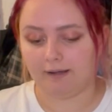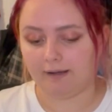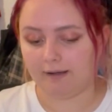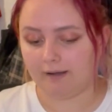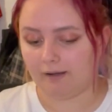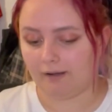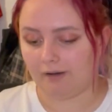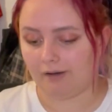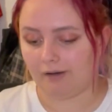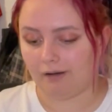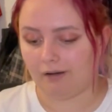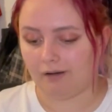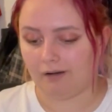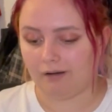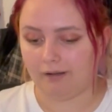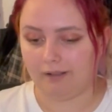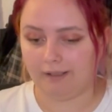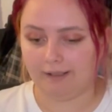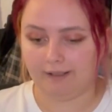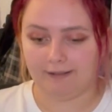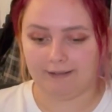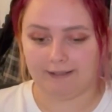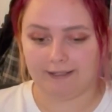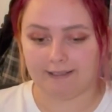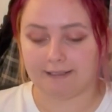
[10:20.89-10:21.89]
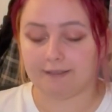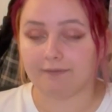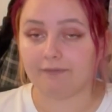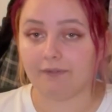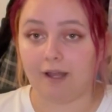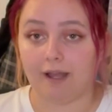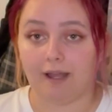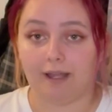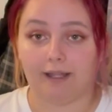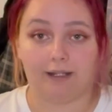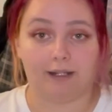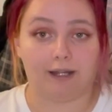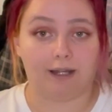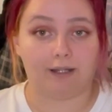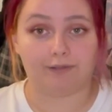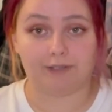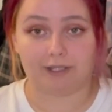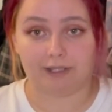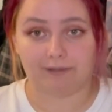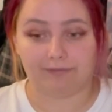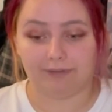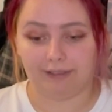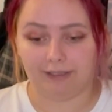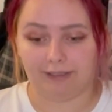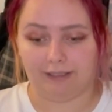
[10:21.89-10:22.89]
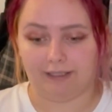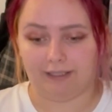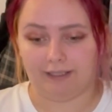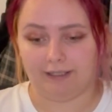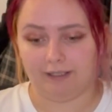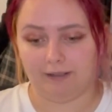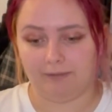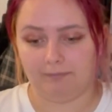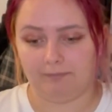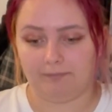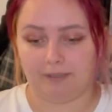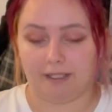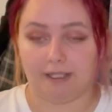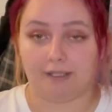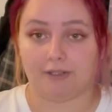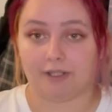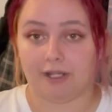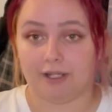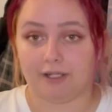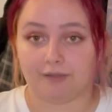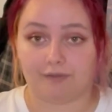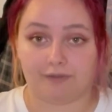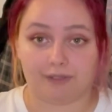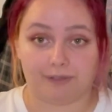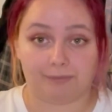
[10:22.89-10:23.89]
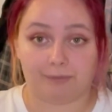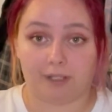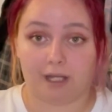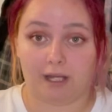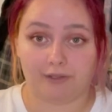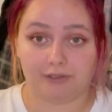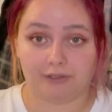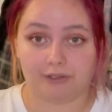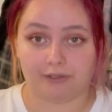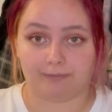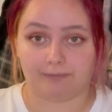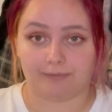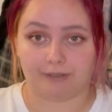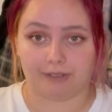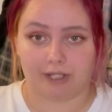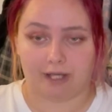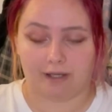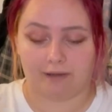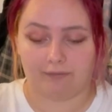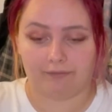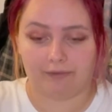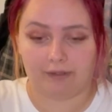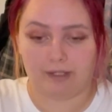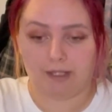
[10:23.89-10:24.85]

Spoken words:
oh, that's fine, I'll definitely be in touch with some custom stuff.